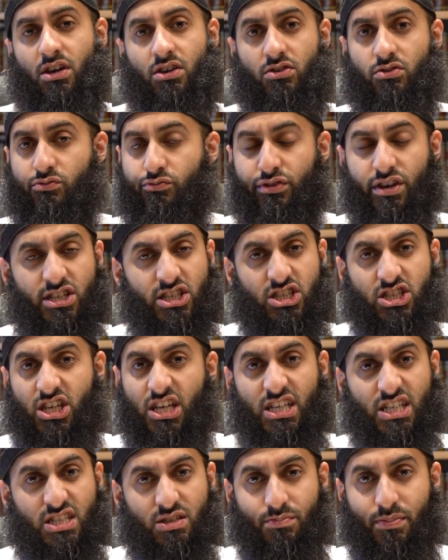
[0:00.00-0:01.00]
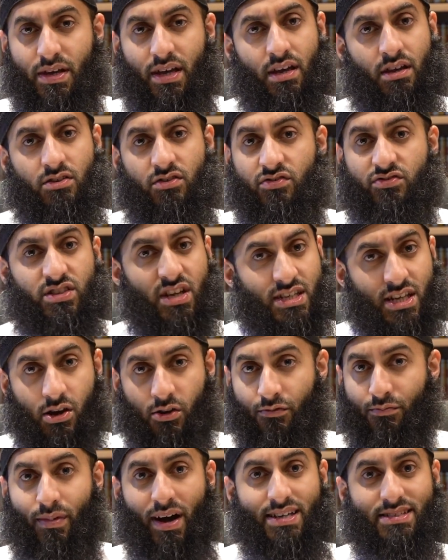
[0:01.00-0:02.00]
you've read Shakespeare, you've studied
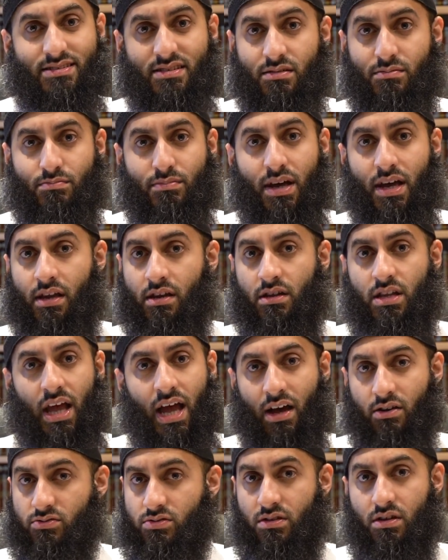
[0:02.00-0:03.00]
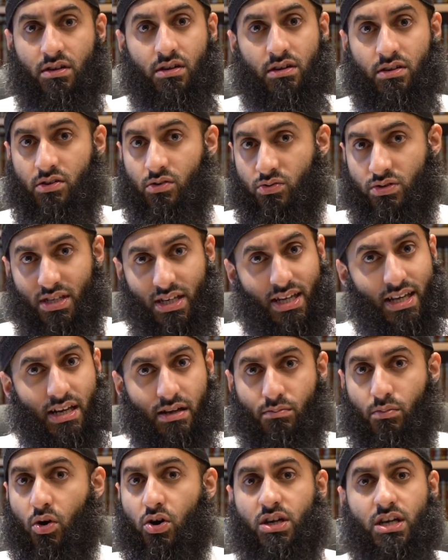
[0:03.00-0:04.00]
Of Mice and Men, how uh, you know To Kill
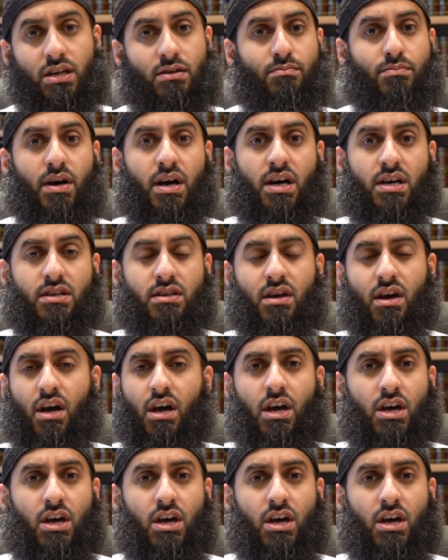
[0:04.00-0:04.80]
a Mockingbird,